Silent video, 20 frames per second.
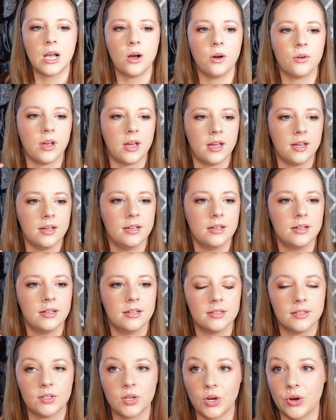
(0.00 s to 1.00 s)
Okay,
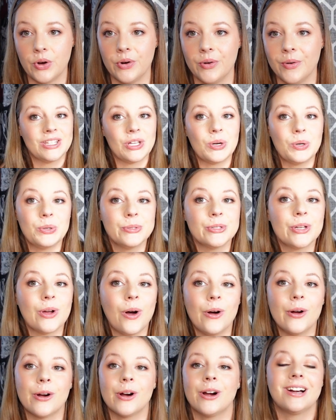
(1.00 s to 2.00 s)
so those
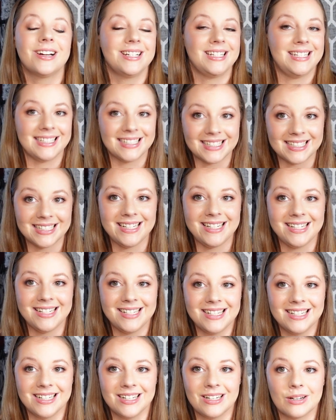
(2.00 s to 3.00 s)
are
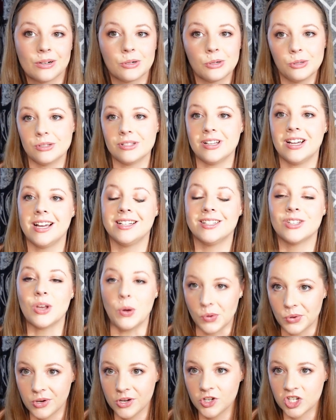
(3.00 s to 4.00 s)
Disney Cruise Line's
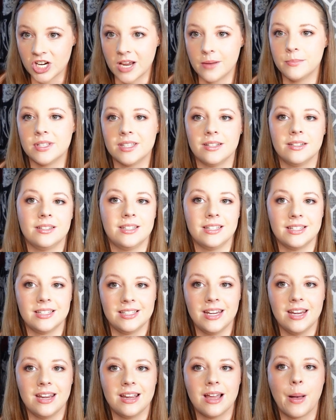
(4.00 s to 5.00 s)
oldest ships, the
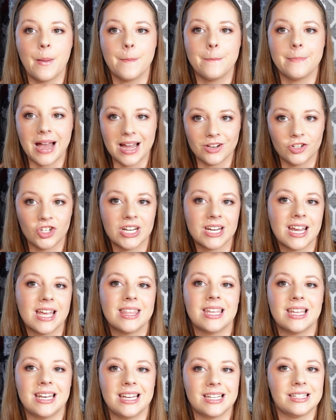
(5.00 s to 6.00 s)
Disney Magic
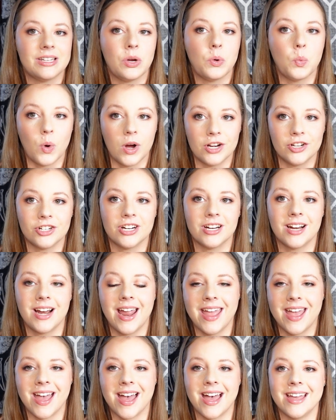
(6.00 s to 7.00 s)
and the Disney Wonder,
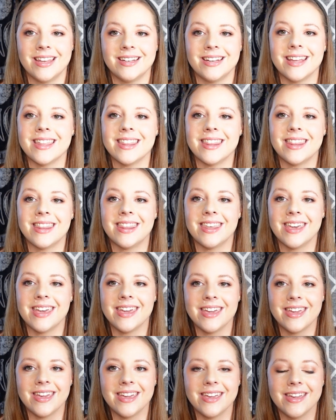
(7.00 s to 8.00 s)
and
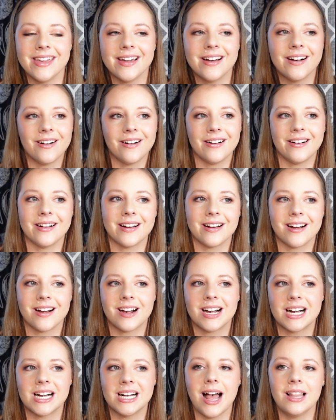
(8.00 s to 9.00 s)
they
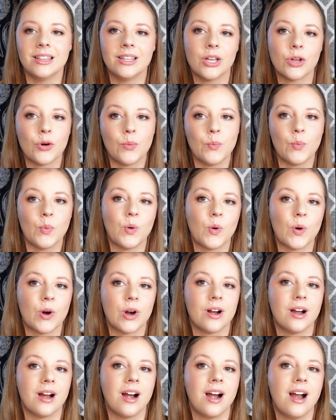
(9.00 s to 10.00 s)
are a little
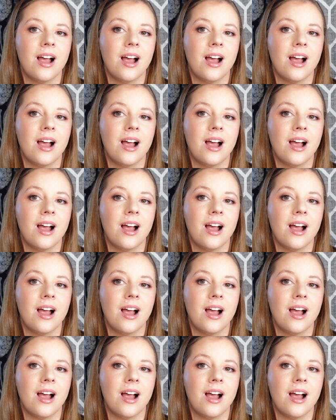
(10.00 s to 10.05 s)
more